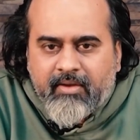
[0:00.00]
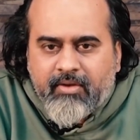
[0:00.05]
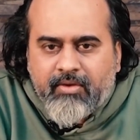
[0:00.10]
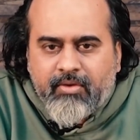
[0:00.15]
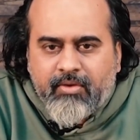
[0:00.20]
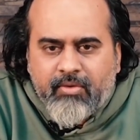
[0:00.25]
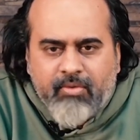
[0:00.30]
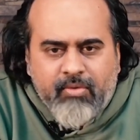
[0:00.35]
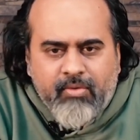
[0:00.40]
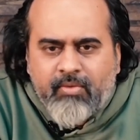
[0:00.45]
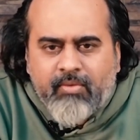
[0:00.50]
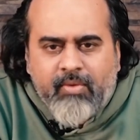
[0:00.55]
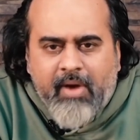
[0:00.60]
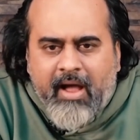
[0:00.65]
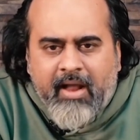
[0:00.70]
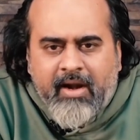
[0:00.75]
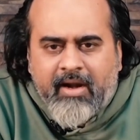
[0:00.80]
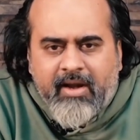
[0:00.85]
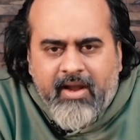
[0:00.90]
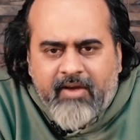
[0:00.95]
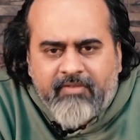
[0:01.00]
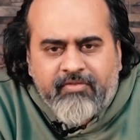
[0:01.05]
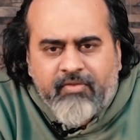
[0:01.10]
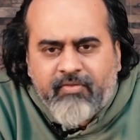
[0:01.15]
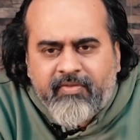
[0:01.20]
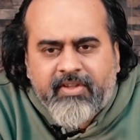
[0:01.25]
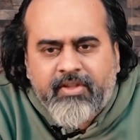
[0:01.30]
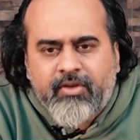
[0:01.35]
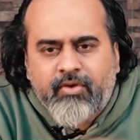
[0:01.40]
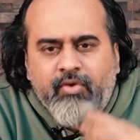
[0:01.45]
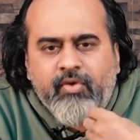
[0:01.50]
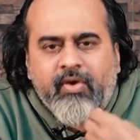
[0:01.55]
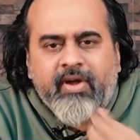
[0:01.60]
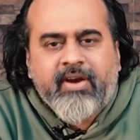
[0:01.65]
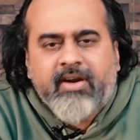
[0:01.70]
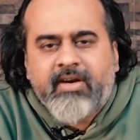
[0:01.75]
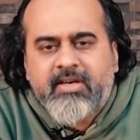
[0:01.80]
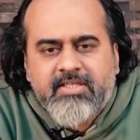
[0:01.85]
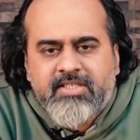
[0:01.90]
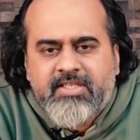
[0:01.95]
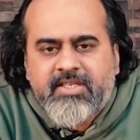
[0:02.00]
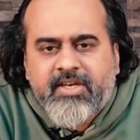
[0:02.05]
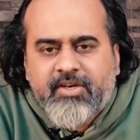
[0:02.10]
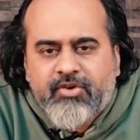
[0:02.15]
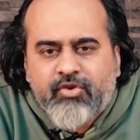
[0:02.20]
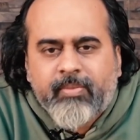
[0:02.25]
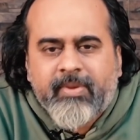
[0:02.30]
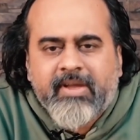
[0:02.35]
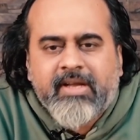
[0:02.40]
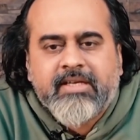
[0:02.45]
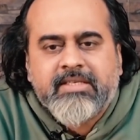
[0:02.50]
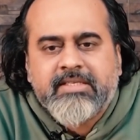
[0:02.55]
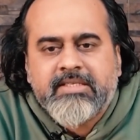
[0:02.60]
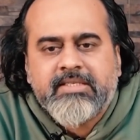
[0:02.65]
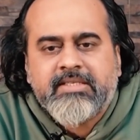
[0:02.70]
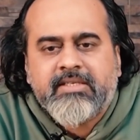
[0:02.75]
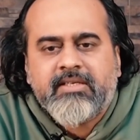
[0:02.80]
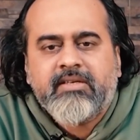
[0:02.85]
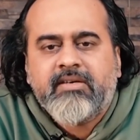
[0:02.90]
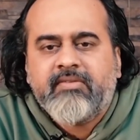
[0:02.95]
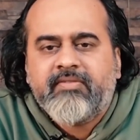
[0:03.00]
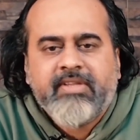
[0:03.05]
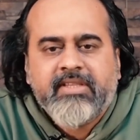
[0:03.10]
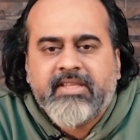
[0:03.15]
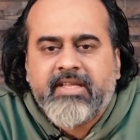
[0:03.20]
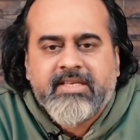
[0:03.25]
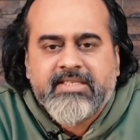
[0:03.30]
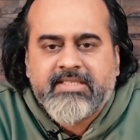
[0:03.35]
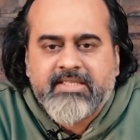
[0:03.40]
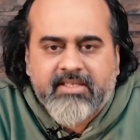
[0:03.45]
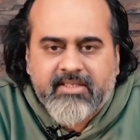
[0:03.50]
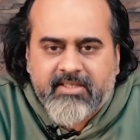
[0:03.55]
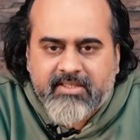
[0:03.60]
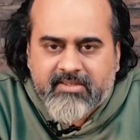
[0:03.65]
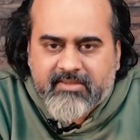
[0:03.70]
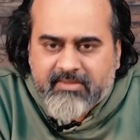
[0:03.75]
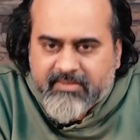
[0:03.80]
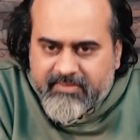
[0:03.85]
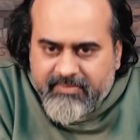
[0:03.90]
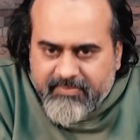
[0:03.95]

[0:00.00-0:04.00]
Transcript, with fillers: you are left with no energy to be concerned with the result.